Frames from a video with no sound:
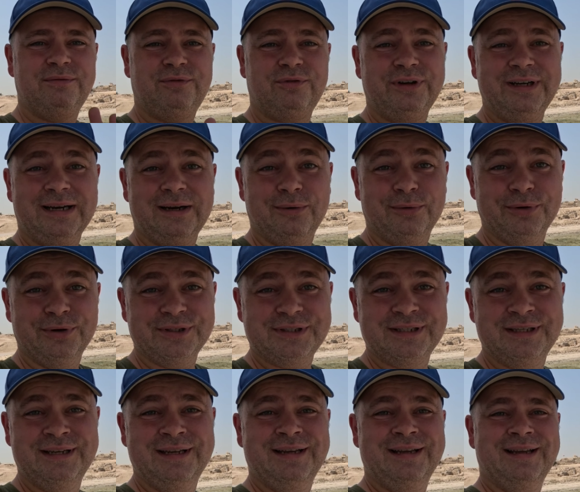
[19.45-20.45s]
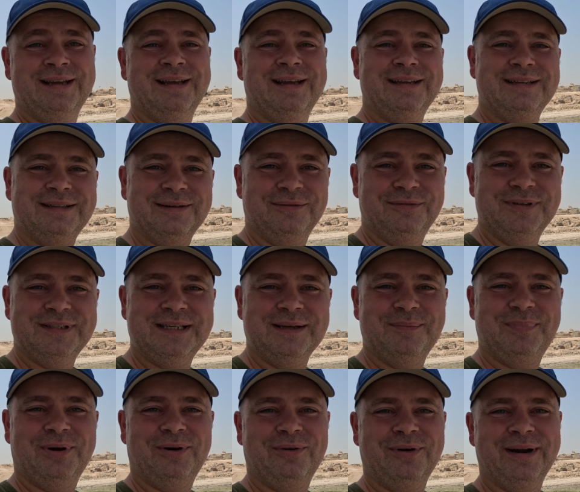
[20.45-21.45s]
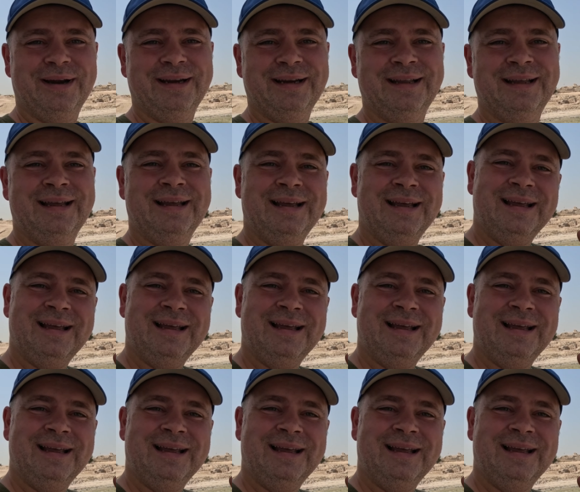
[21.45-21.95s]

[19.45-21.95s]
3 hours to visit Bahrain